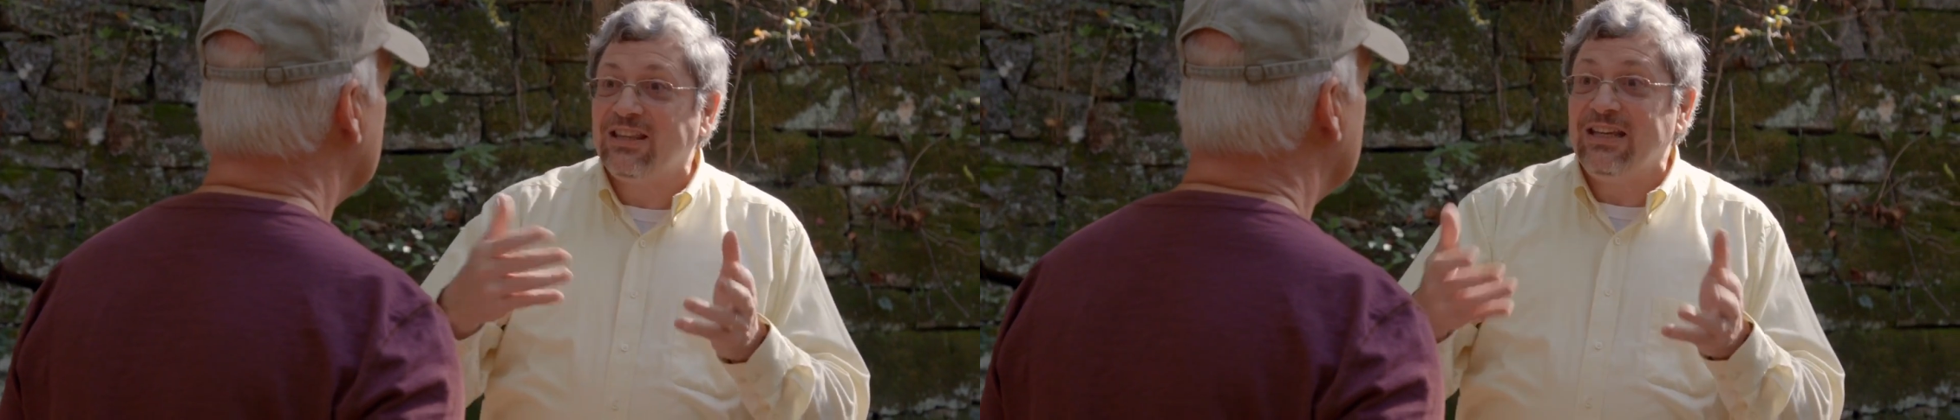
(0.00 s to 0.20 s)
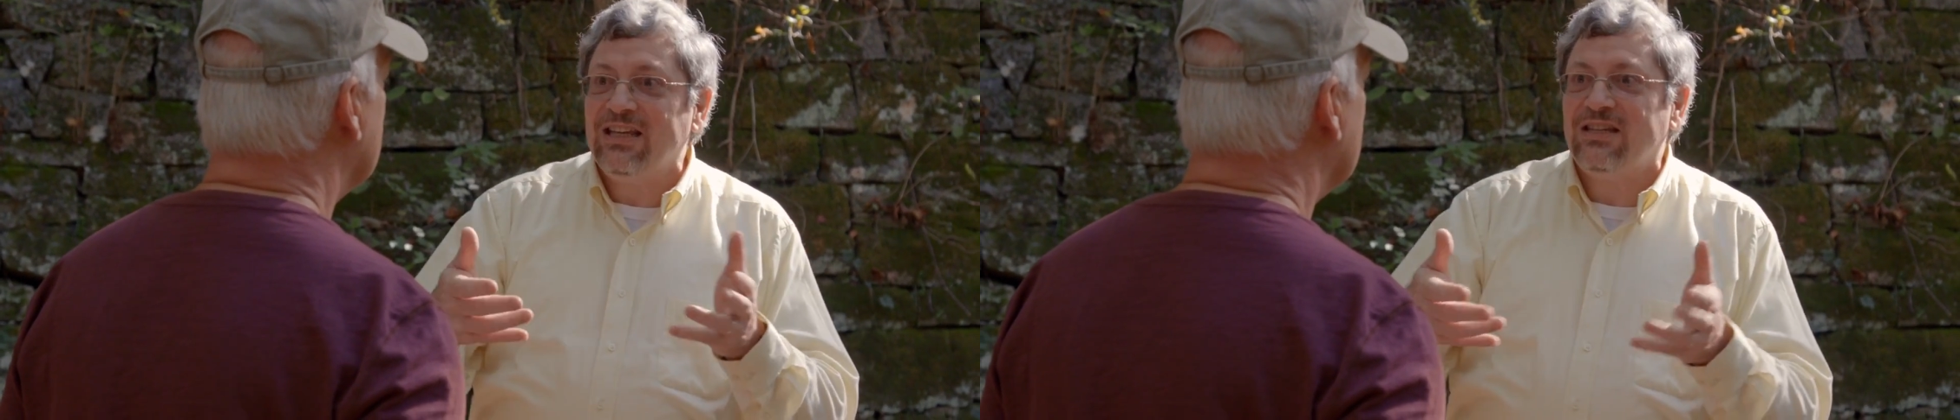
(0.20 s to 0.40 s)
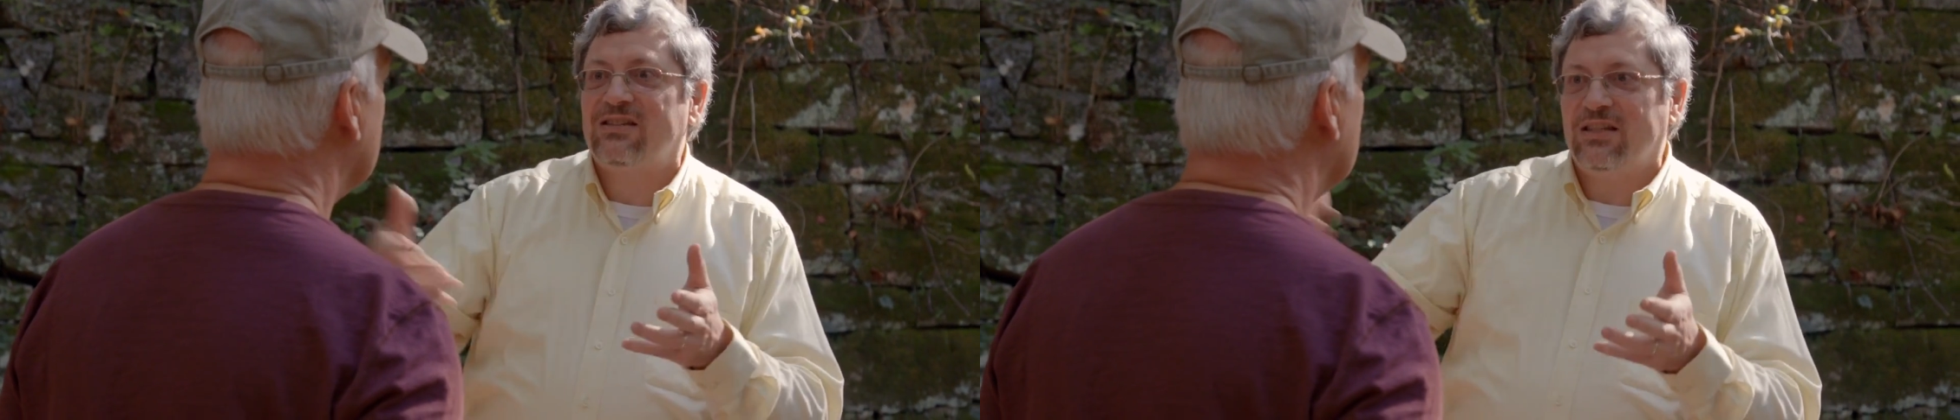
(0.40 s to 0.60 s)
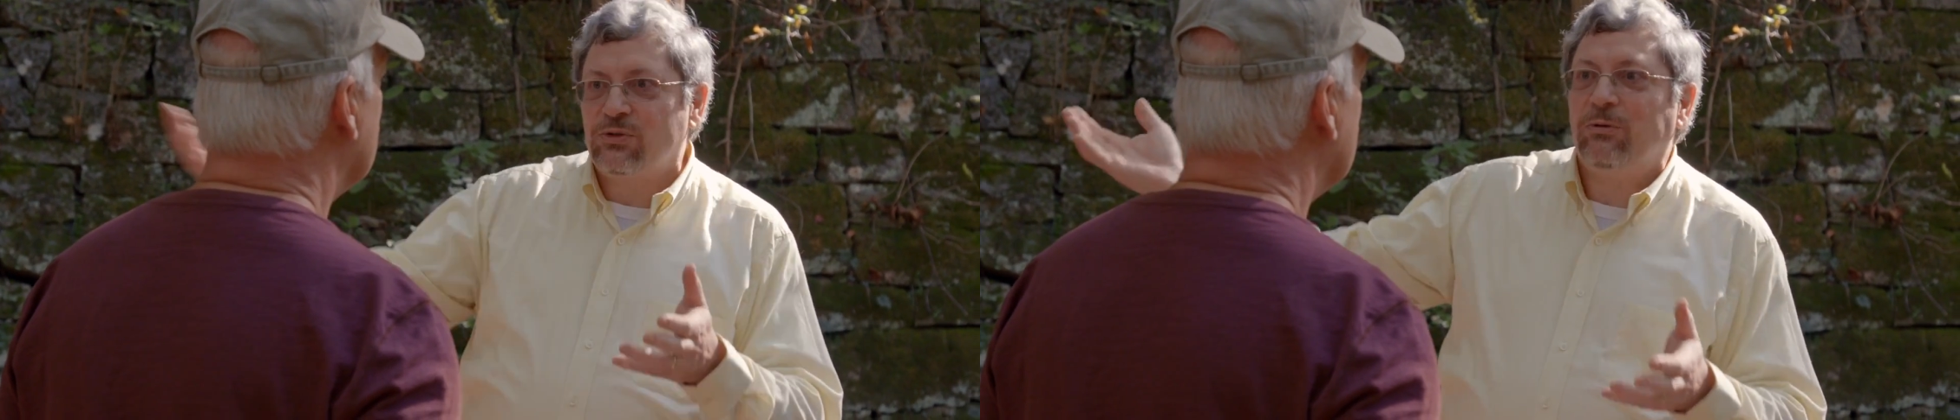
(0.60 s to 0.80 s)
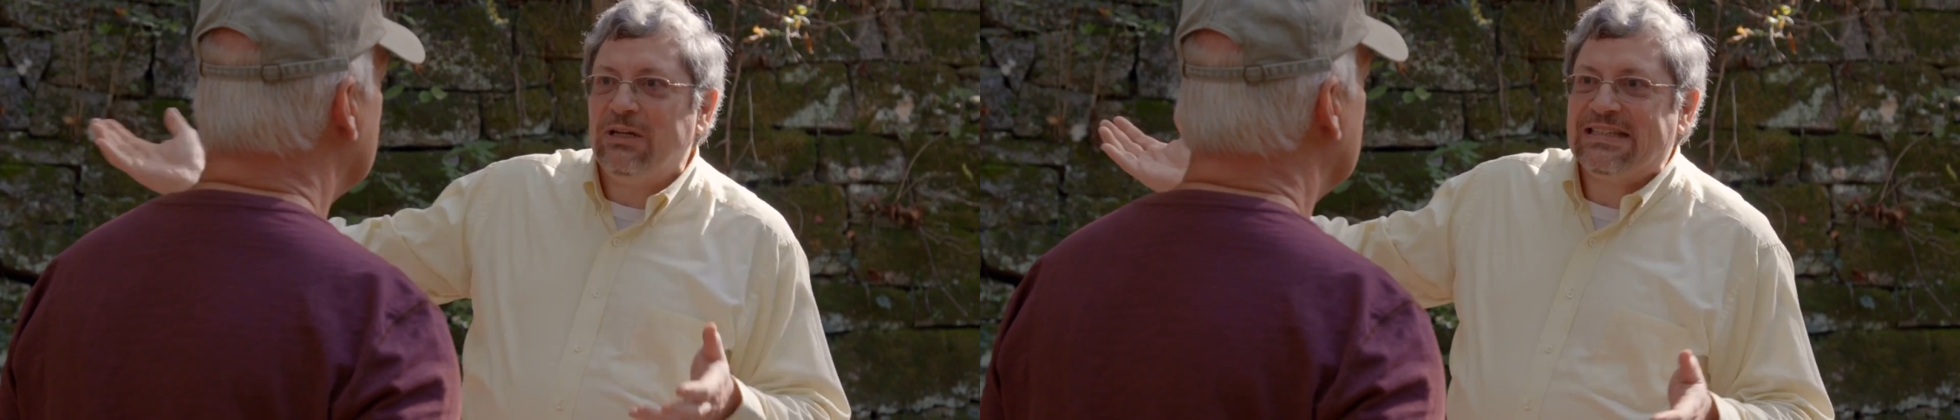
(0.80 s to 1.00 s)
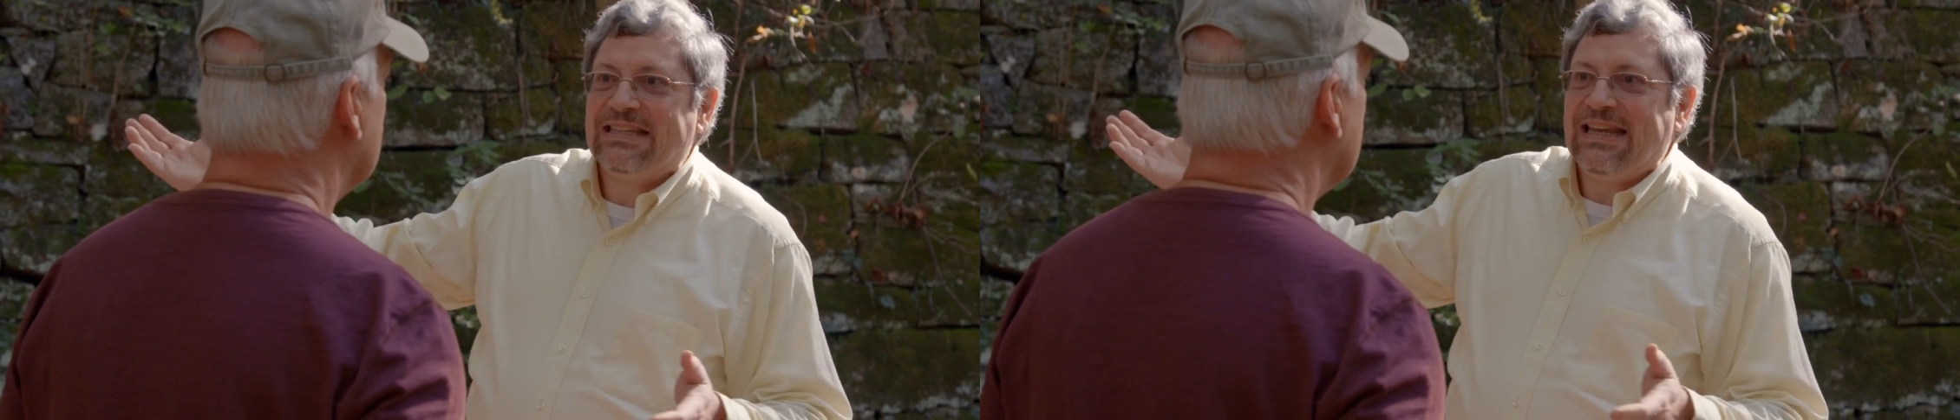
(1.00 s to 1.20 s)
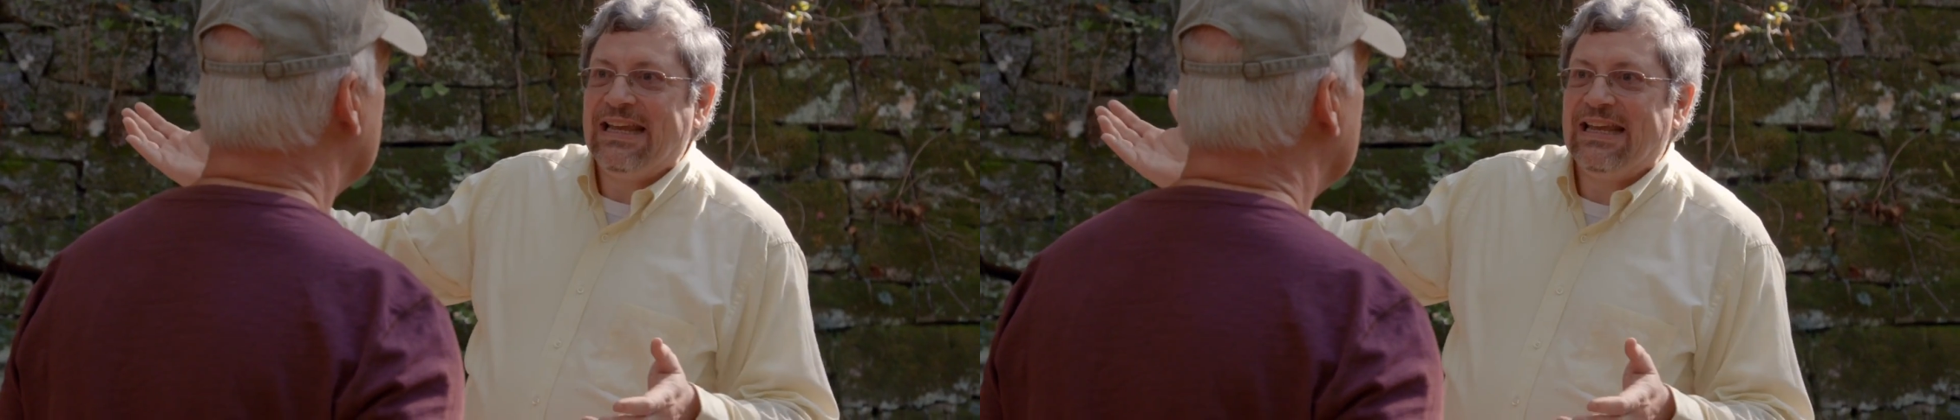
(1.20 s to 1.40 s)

thing is, that's what we see